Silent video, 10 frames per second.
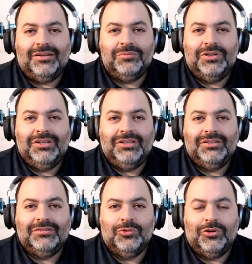that money,
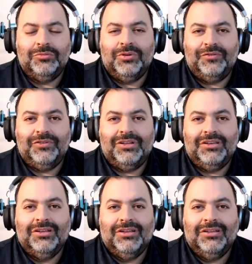Warren Buffett,
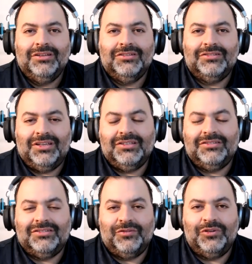
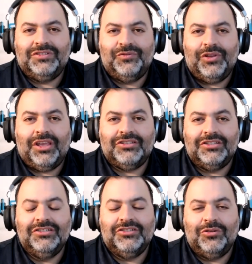says
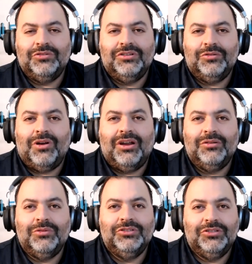diversification is only
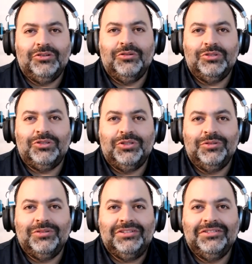required when you don't know what you're
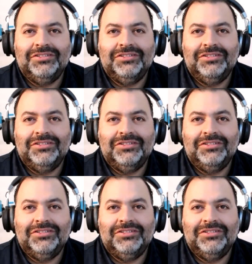doing.